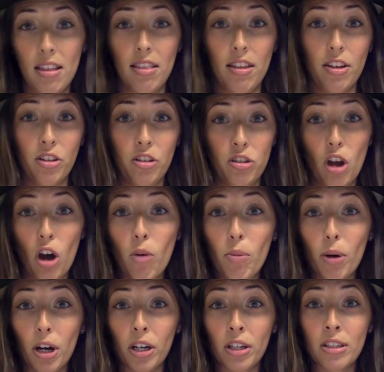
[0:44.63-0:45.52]
There's no
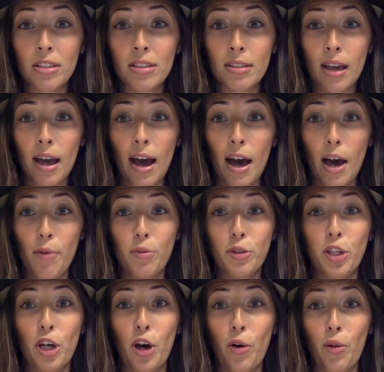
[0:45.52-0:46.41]
books, um,
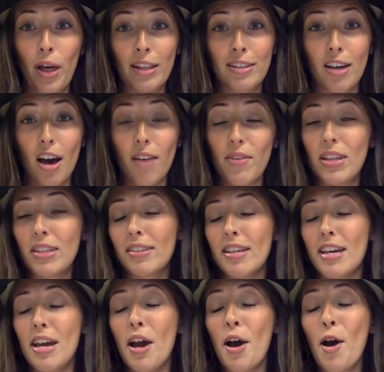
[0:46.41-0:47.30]
so that's
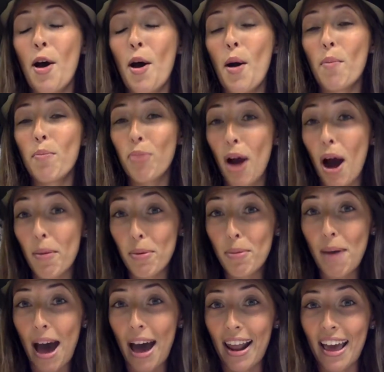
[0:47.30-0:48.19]
obviously
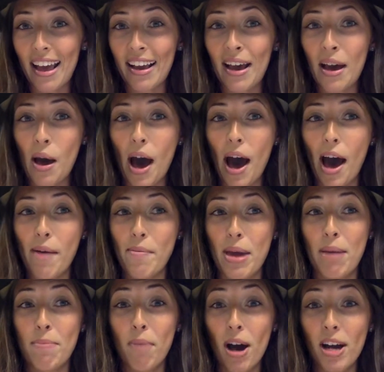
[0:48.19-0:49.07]
problematic. Um,
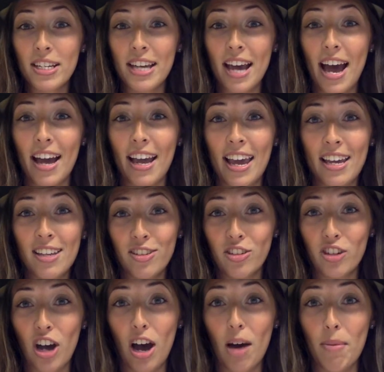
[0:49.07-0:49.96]
and Montag, his
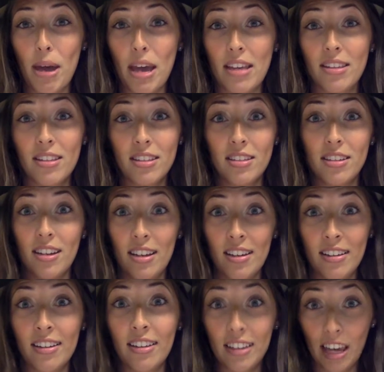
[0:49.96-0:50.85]
job is
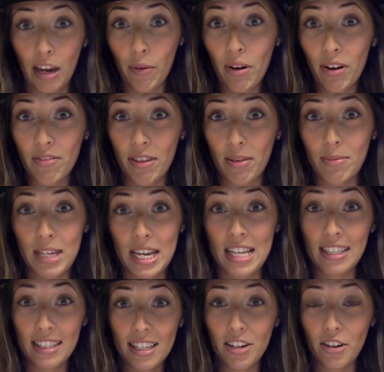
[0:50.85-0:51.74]
to get rid of them, to
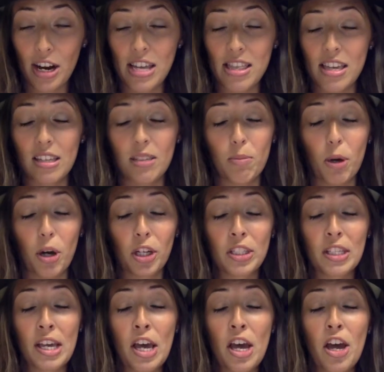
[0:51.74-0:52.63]
incinerate these
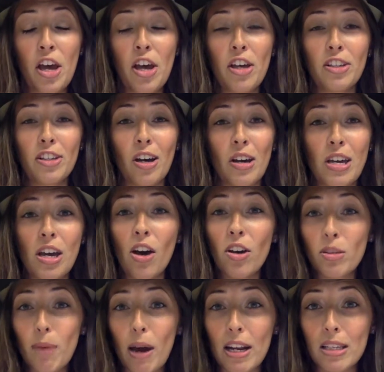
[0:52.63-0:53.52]
books. So he
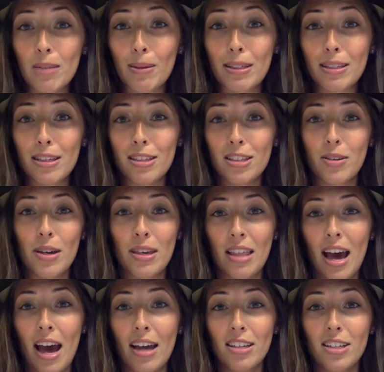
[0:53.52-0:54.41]
goes about his business doing
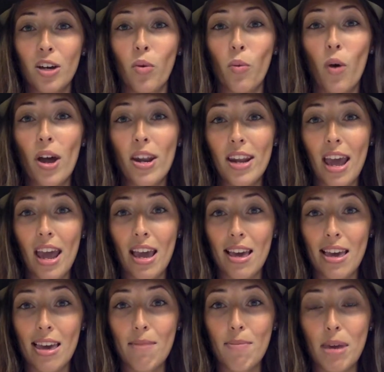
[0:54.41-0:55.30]
that until one day
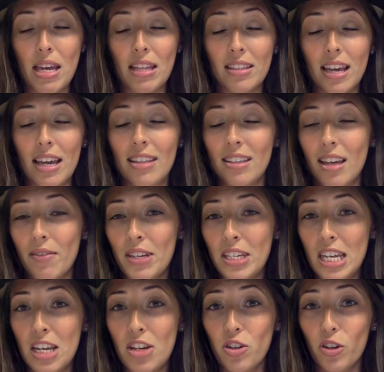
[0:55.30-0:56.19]
he meets a
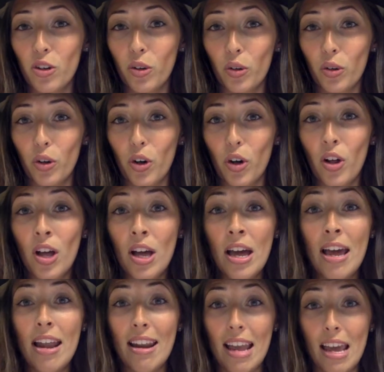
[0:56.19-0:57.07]
17 year old girl
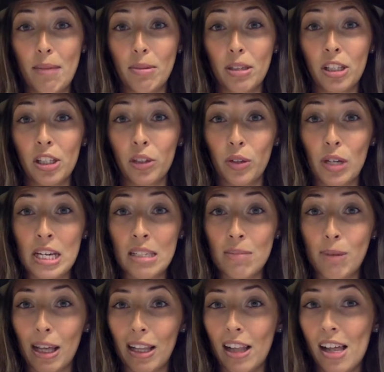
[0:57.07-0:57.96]
named Clarisse
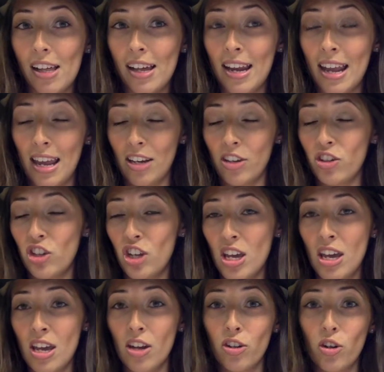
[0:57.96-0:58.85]
McClellan, and
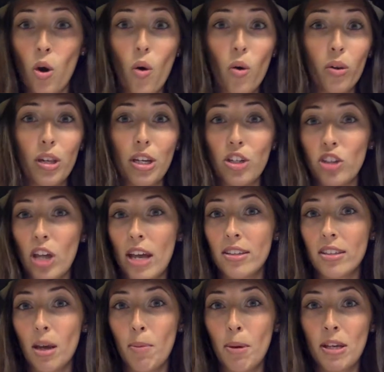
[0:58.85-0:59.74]
she totally
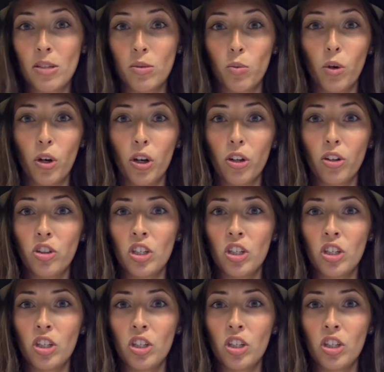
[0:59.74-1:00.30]
shakes up his world.